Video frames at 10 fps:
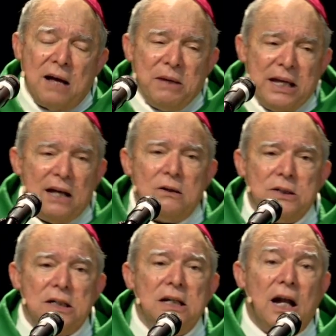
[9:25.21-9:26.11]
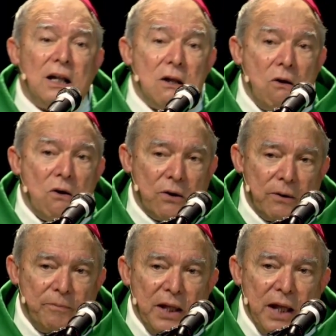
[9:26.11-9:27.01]
he held it longer
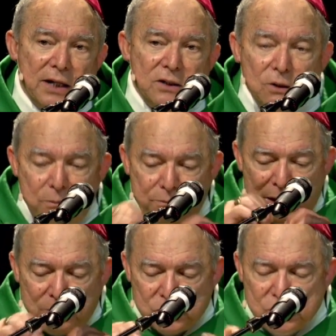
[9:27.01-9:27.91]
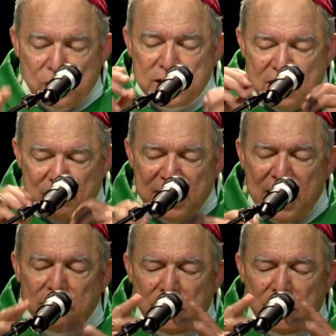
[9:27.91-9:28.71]
until bubbles start coming out